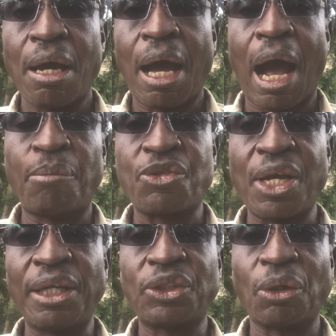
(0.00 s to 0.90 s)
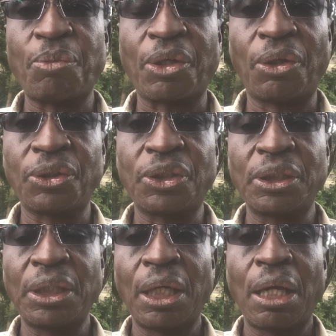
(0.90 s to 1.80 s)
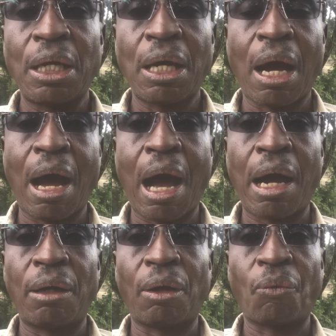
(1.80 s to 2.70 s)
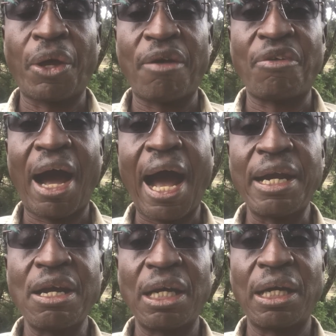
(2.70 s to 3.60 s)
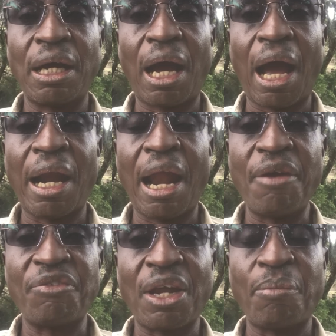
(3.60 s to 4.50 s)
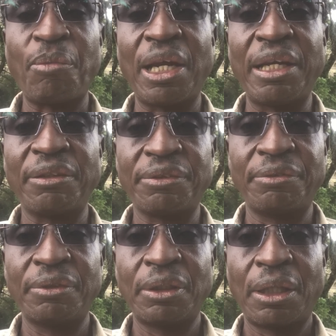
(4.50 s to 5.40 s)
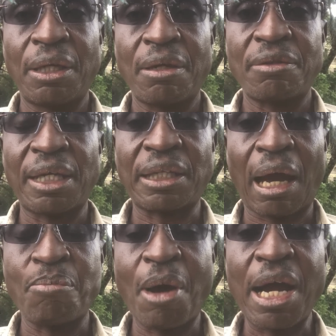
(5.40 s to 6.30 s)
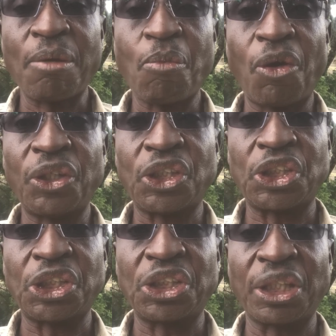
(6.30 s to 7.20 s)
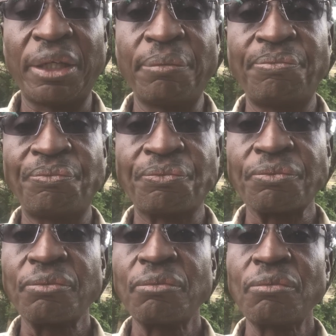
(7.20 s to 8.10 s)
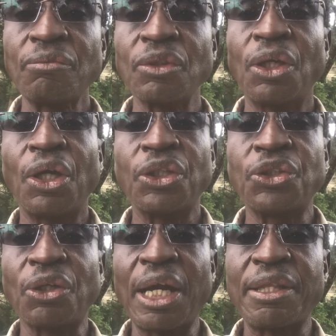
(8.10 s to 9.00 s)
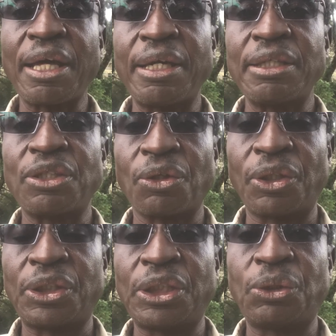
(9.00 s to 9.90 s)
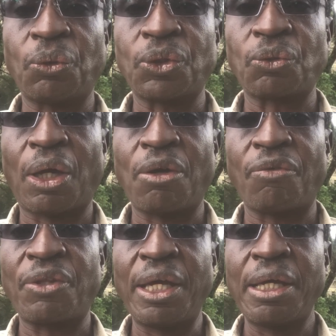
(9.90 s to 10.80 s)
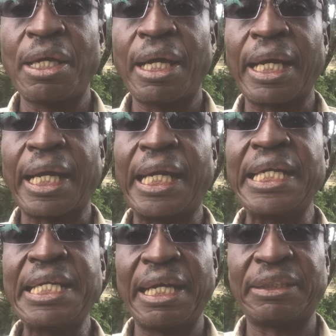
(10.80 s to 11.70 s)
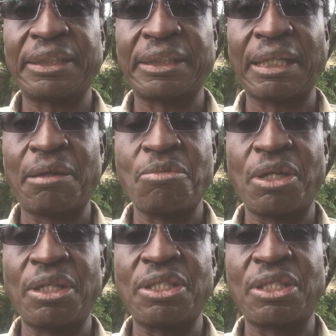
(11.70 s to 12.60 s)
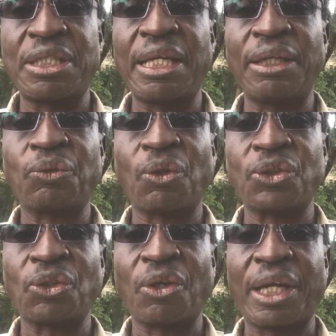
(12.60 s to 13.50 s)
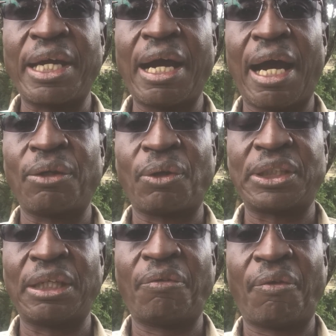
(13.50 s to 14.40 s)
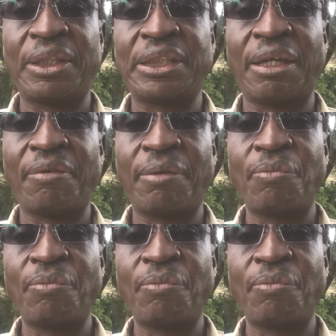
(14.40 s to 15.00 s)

I'm saying so because we have had a lifetime belief that among Moi's children, Jonathan Toroitich was one of the cleanest. His dealings was okay and whatever.